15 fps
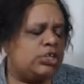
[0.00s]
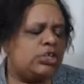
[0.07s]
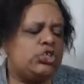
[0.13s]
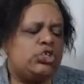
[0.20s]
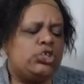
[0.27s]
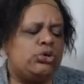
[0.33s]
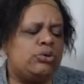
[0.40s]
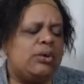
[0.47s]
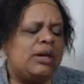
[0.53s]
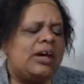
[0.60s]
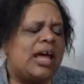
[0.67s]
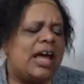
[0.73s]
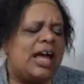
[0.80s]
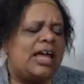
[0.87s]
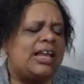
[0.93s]
Do
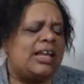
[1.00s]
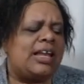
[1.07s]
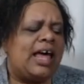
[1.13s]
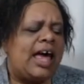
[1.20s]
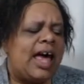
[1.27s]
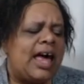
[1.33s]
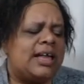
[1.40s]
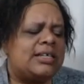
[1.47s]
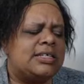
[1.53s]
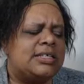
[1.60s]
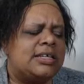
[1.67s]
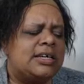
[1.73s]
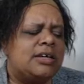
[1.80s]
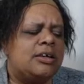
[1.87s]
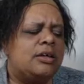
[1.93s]
not let
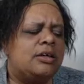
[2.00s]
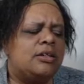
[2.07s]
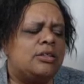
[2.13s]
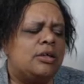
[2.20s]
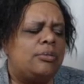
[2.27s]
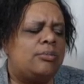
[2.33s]
the